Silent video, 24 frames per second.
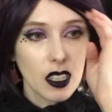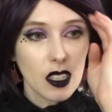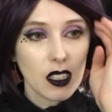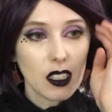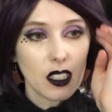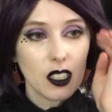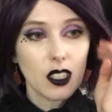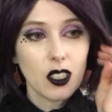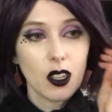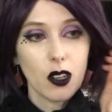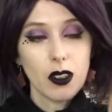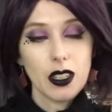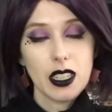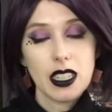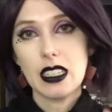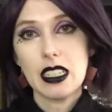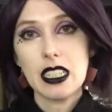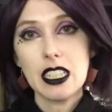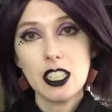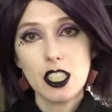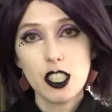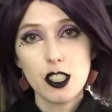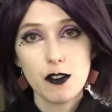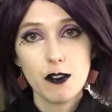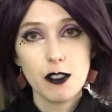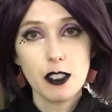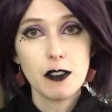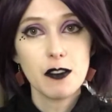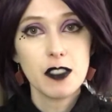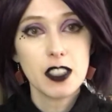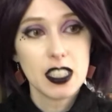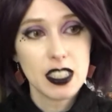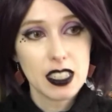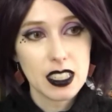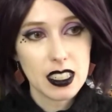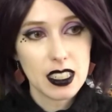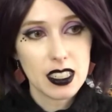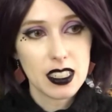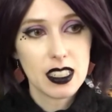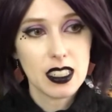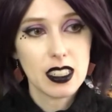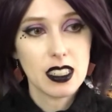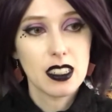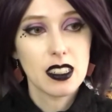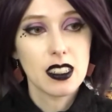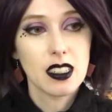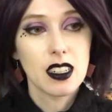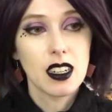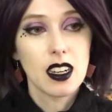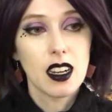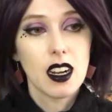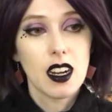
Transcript: So each 5th season,